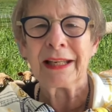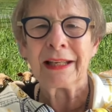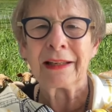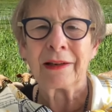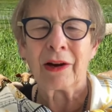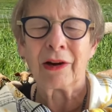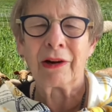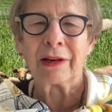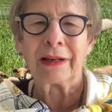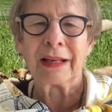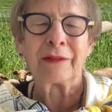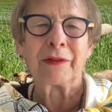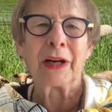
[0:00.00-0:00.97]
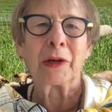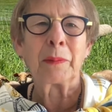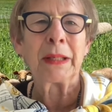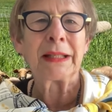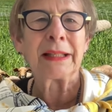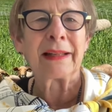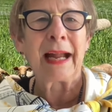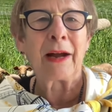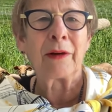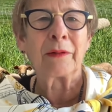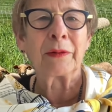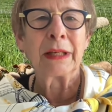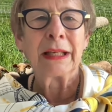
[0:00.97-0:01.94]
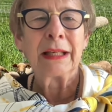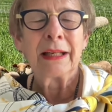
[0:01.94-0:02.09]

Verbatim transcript: in our environment and how